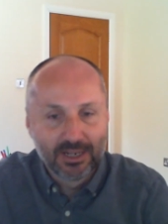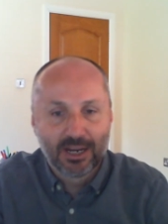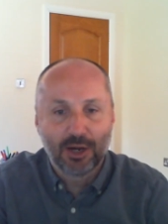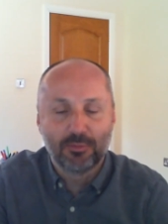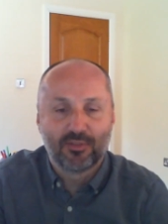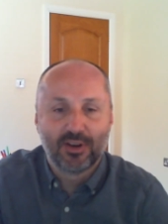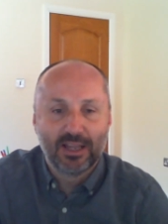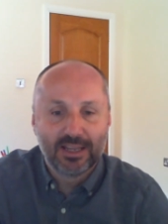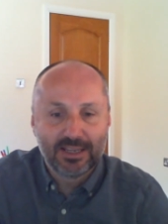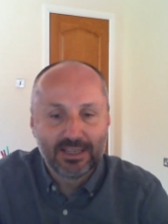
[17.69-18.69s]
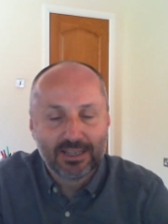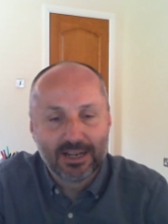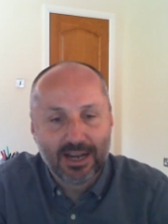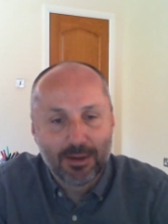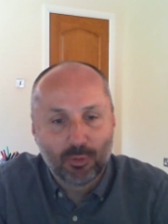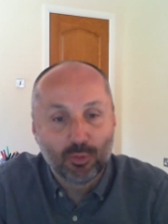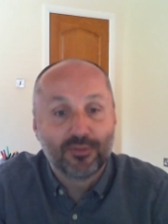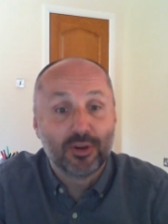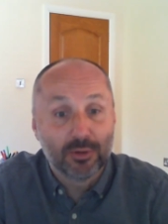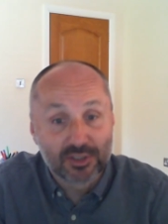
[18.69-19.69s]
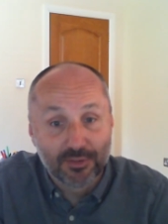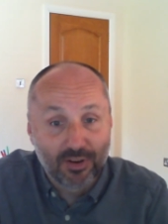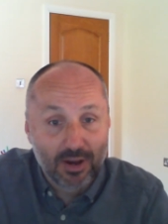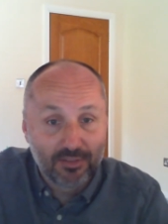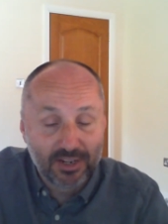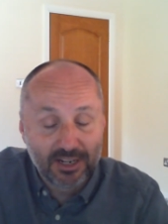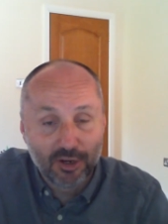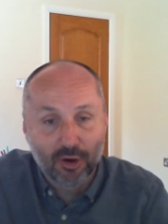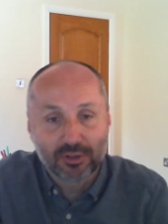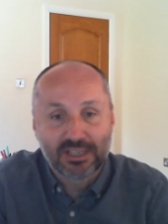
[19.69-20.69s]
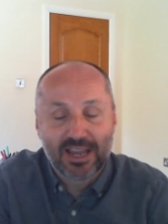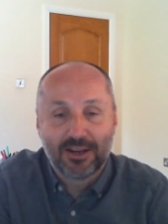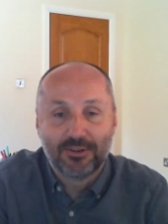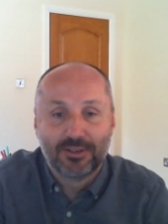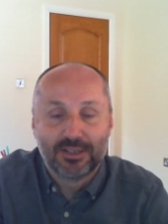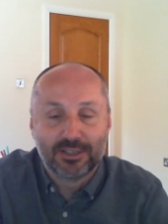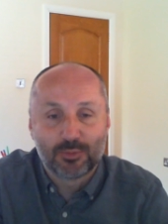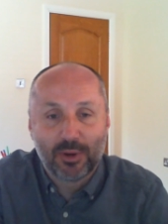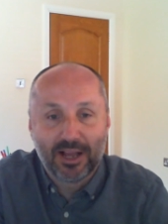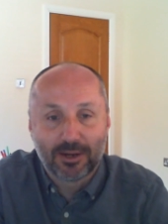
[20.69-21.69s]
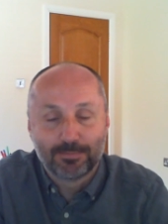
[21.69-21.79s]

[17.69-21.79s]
Hopefully all of you are surviving in lockdown as well.